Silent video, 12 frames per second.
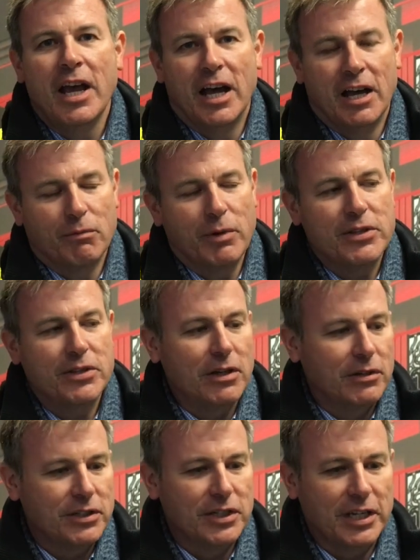uh, with
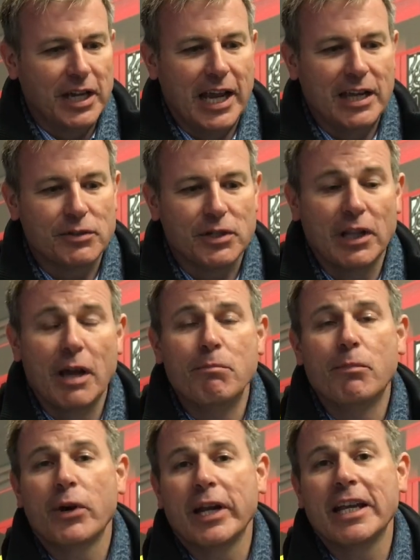Stockton Council,
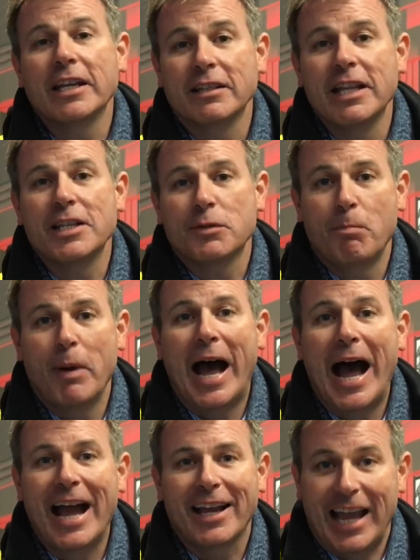and bringing this
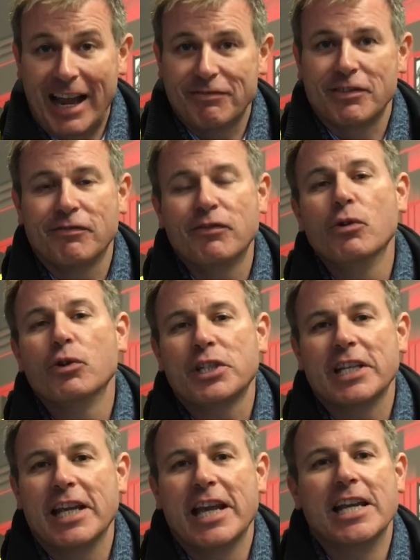back after
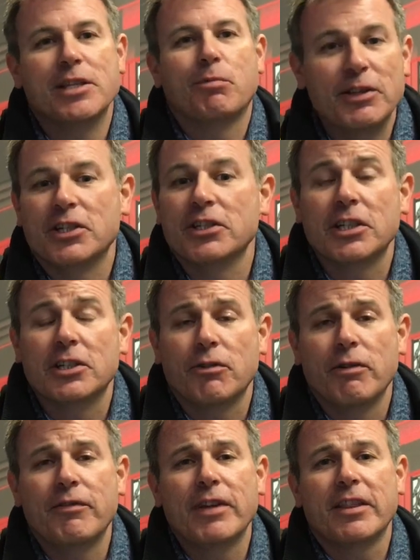40 years is just a
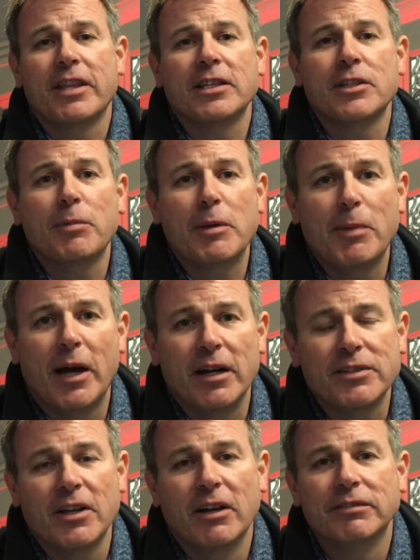terrific thing to be
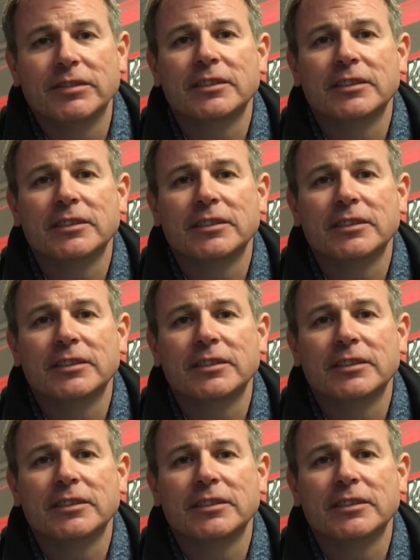part of.